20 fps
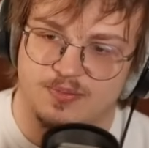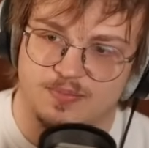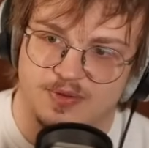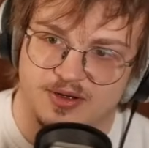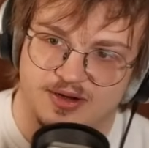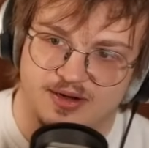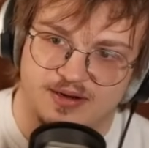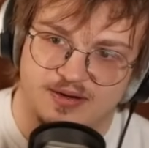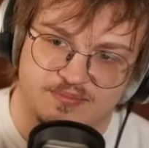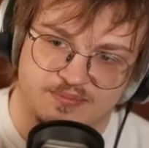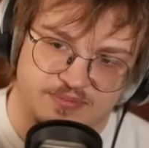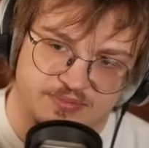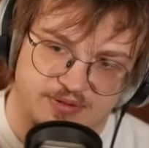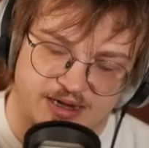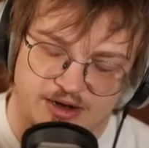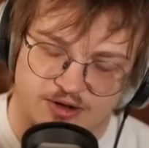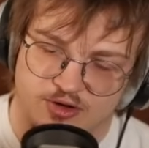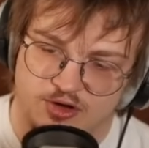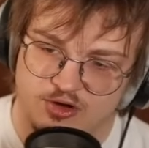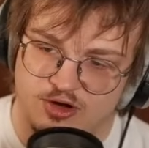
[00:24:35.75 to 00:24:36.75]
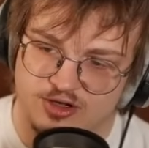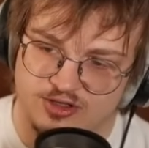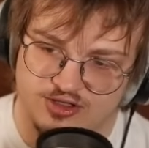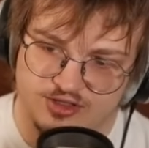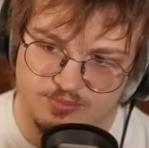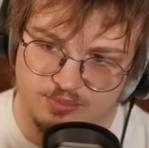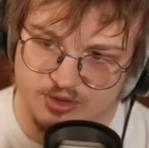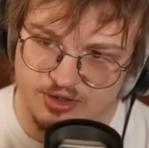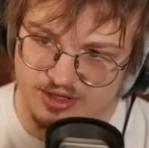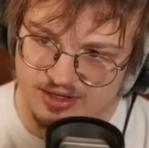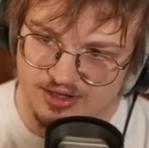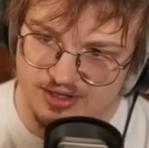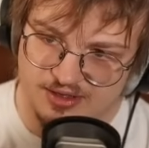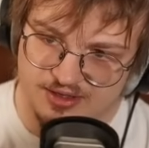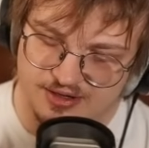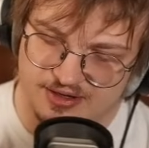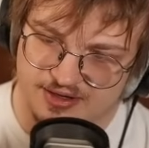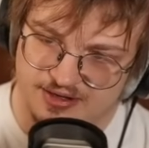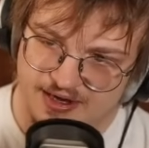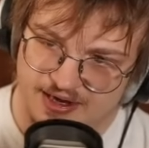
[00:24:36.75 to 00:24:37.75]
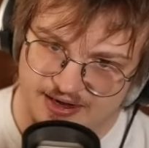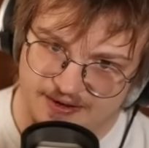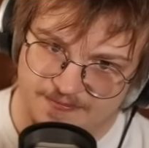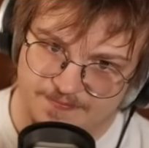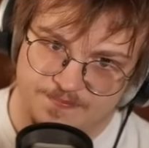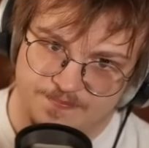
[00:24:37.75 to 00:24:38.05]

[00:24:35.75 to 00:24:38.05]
but Heracross is pretty likely to die.